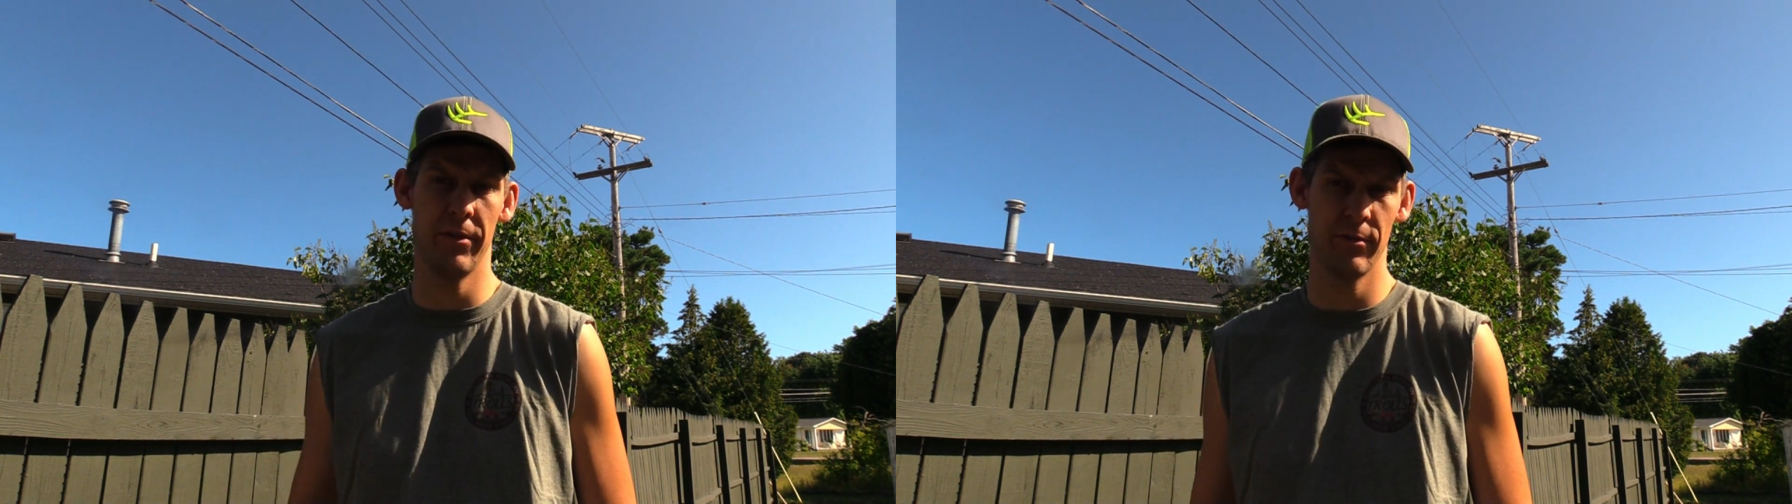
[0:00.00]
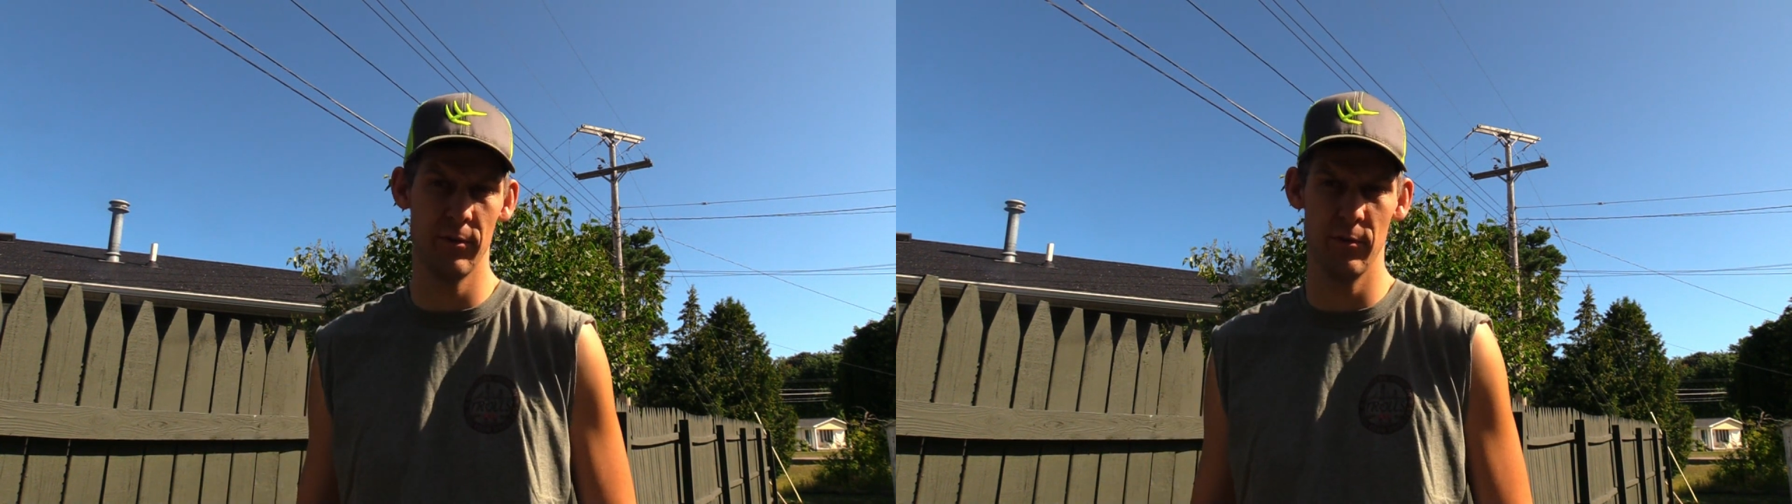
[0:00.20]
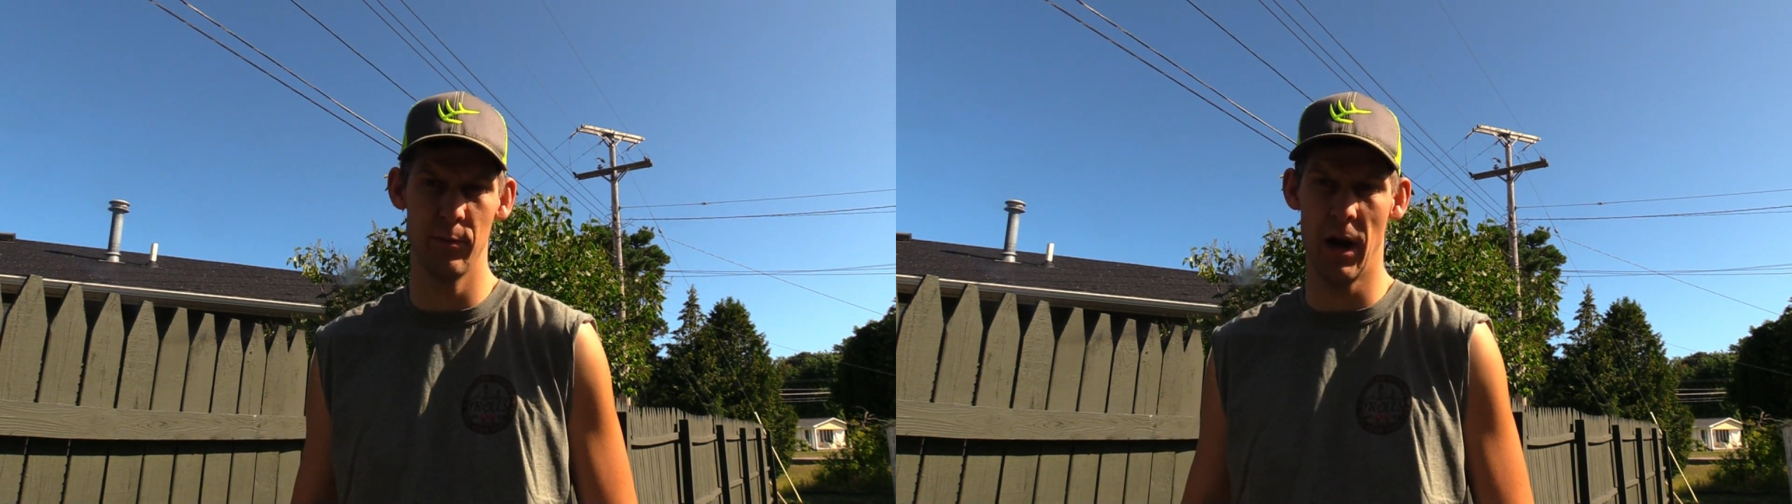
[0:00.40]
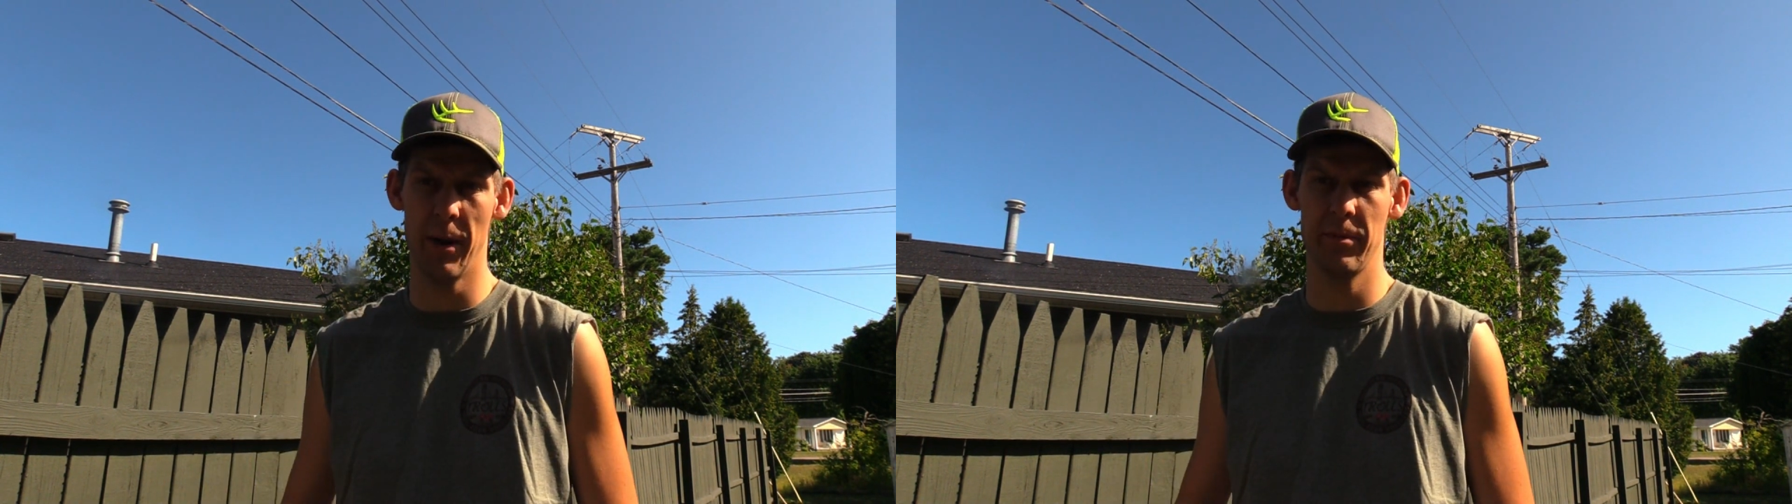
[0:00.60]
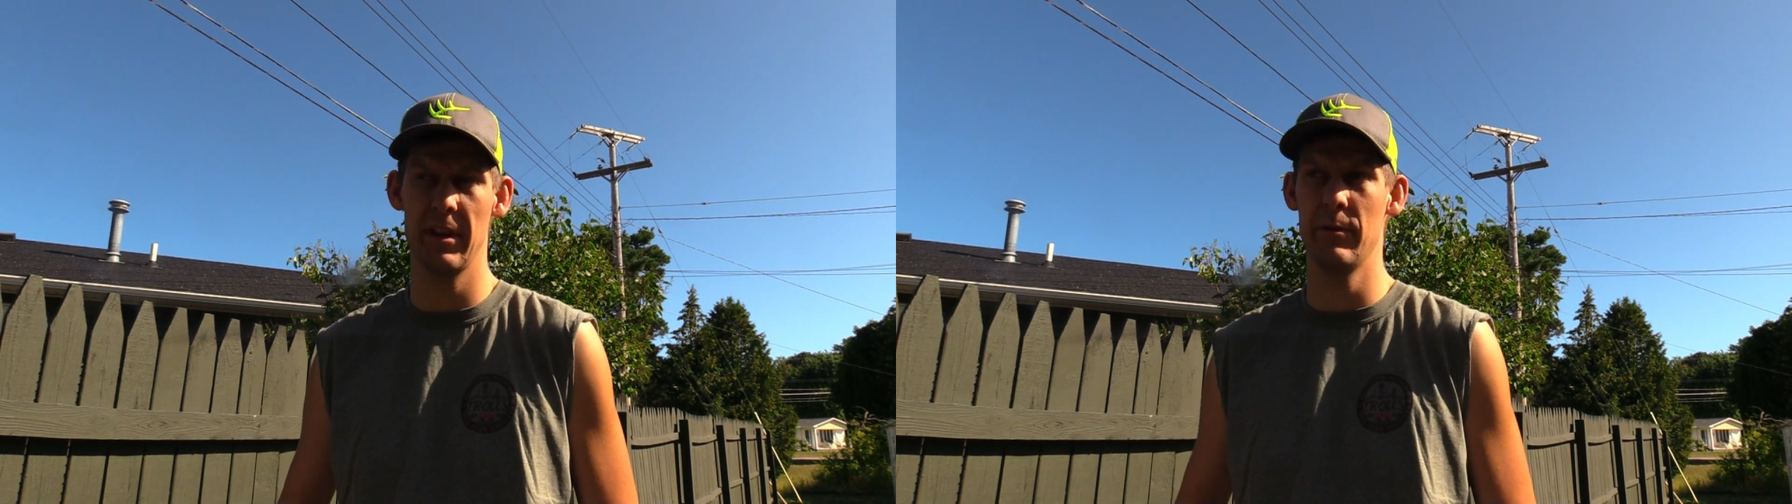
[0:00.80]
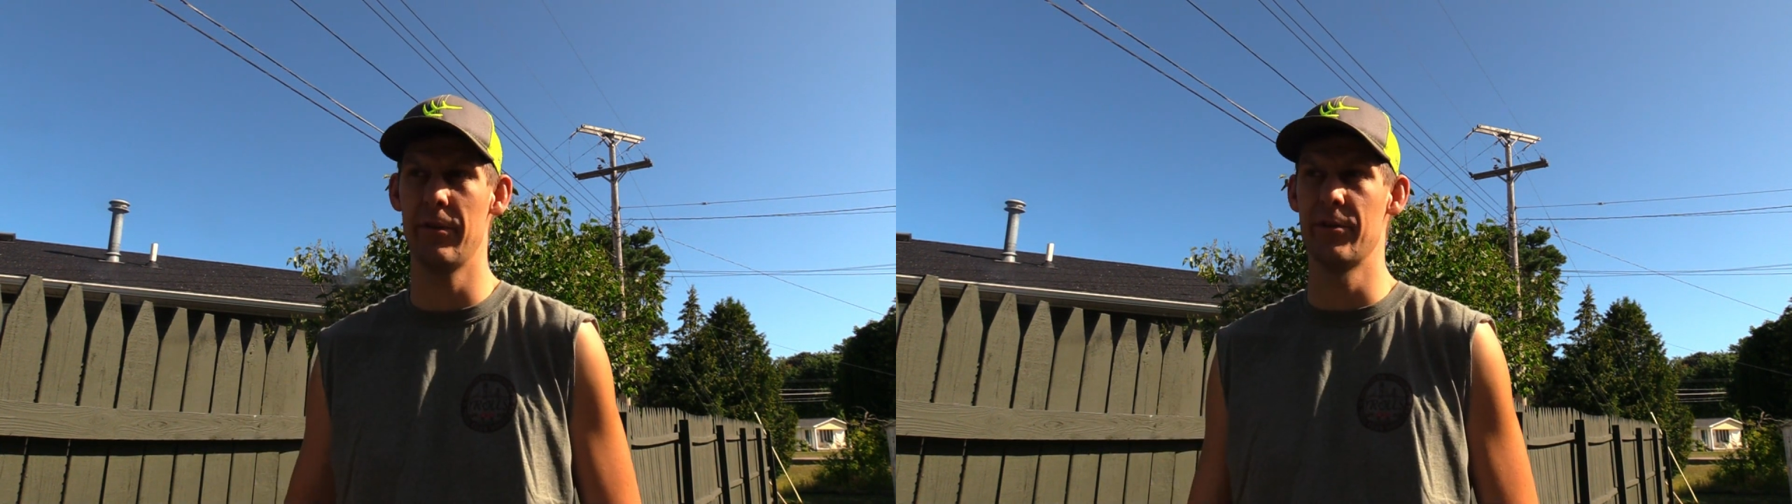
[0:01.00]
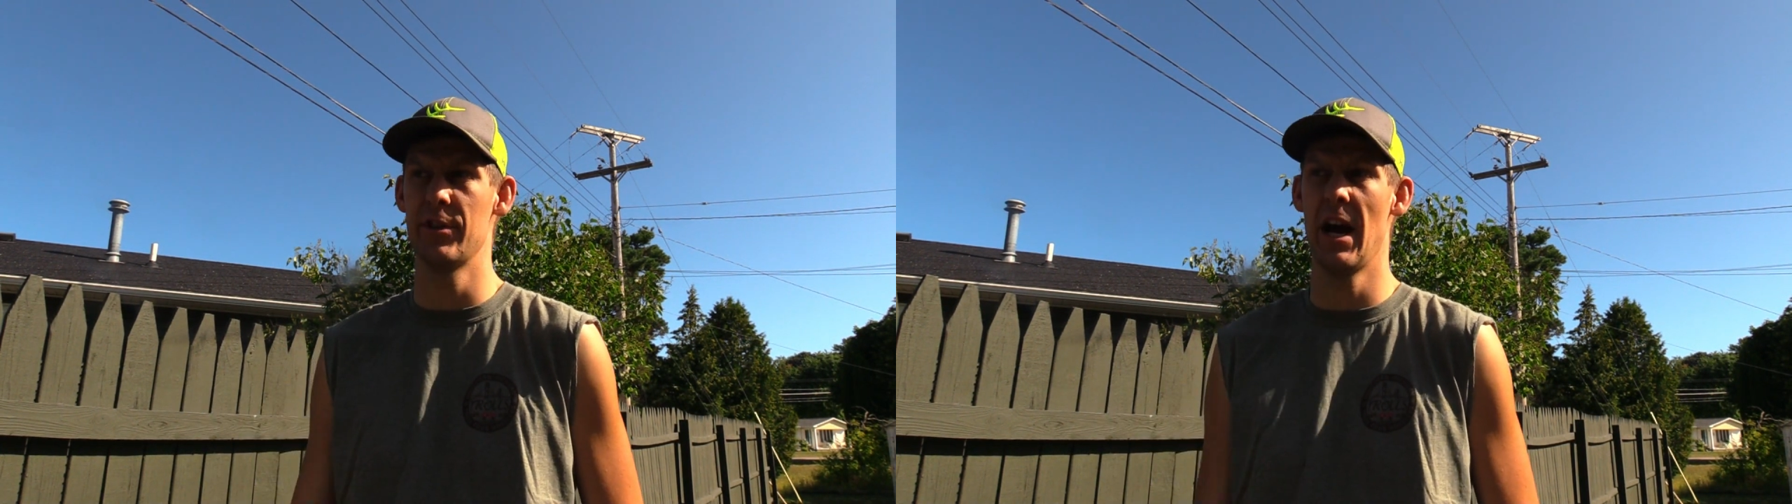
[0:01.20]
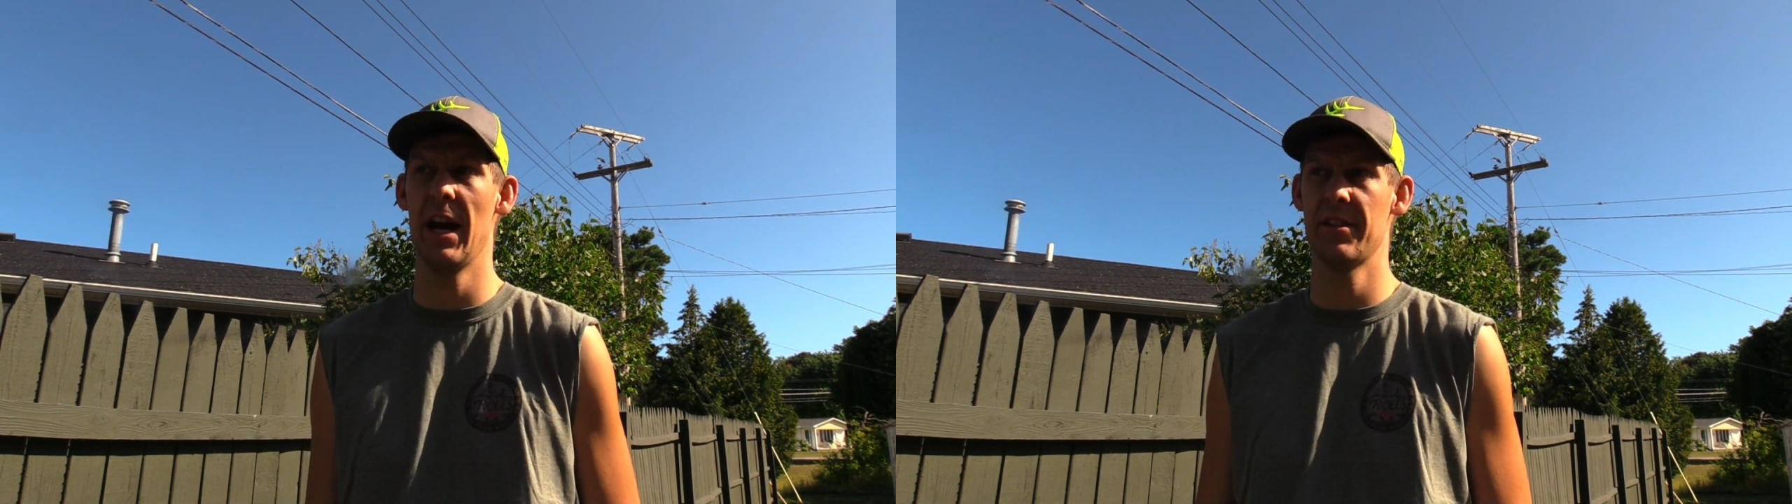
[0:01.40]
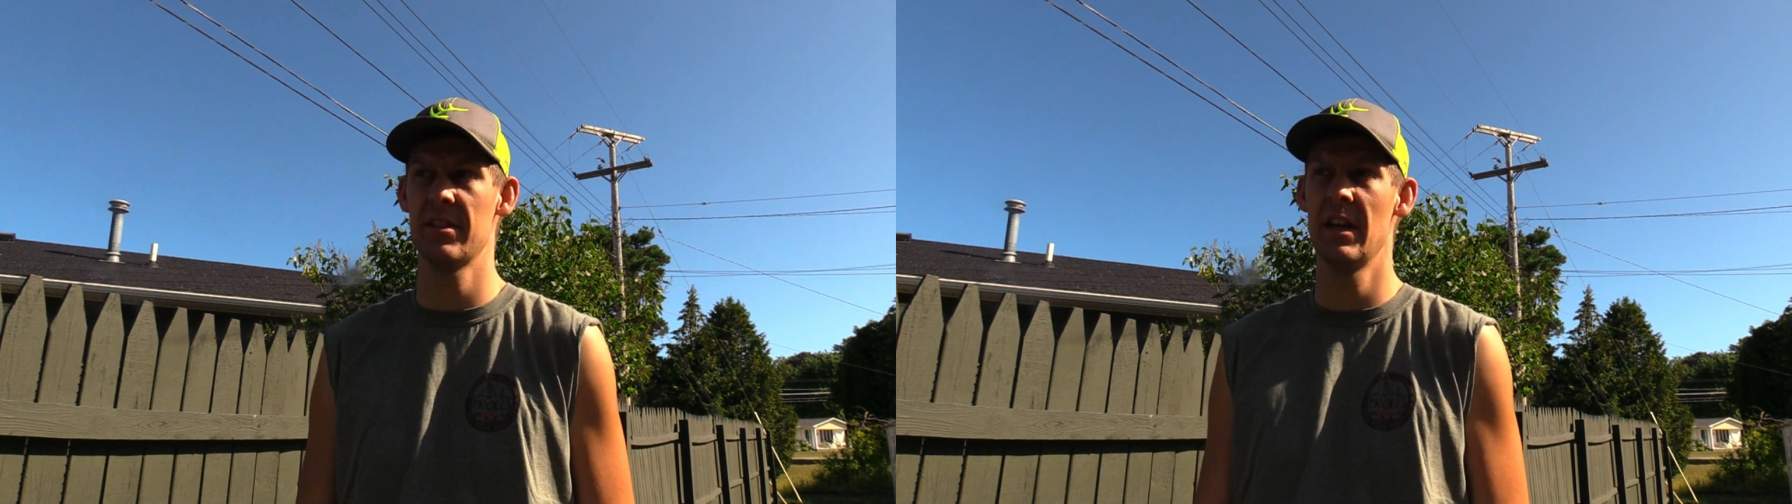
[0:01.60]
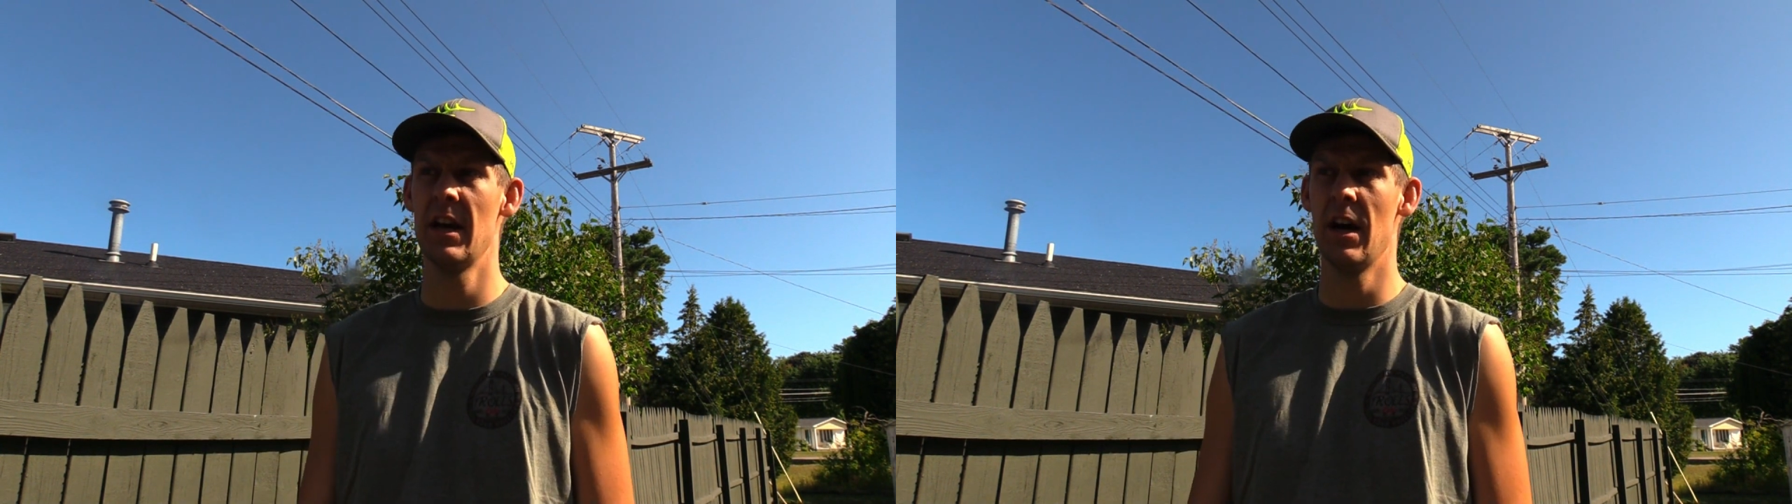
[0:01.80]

through properly with the shots.